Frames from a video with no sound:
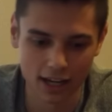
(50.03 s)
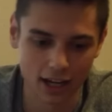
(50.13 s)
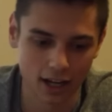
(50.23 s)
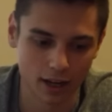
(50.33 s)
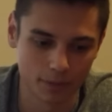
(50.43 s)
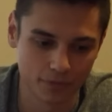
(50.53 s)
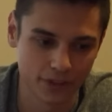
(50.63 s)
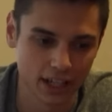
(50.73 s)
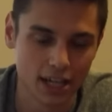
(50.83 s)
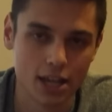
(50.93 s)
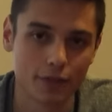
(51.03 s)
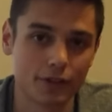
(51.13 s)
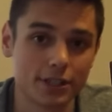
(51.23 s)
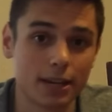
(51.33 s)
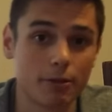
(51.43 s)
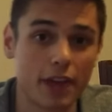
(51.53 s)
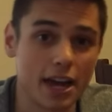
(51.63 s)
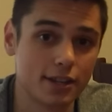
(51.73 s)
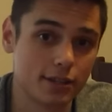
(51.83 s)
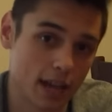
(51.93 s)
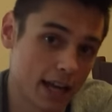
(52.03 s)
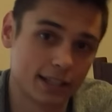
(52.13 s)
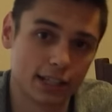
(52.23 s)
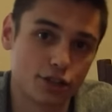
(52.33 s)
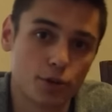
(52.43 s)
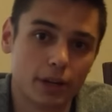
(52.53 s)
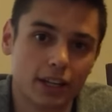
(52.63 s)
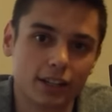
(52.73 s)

The first thing with that is you got to stick to it.